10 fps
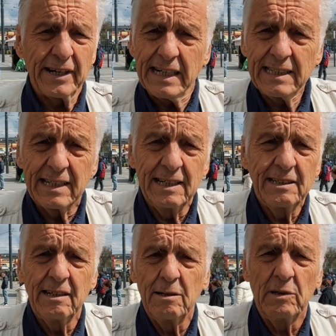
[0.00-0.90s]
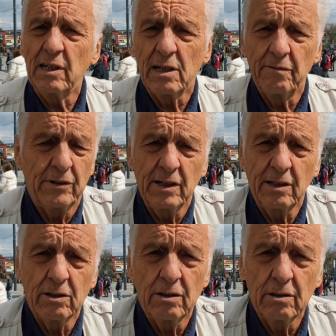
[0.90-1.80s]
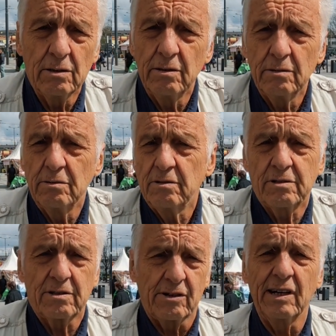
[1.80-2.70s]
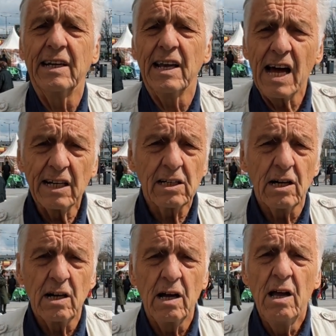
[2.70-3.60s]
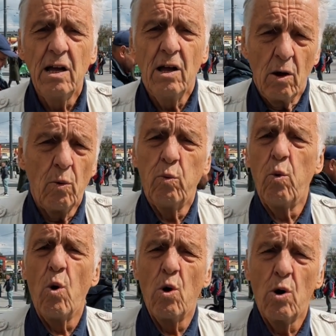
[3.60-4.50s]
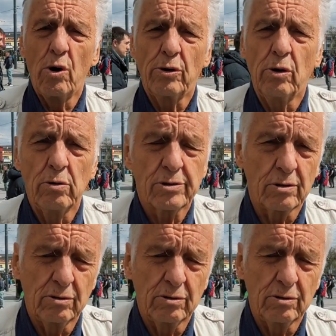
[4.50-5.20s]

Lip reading: and then I've been covering the Sri Lanka war, also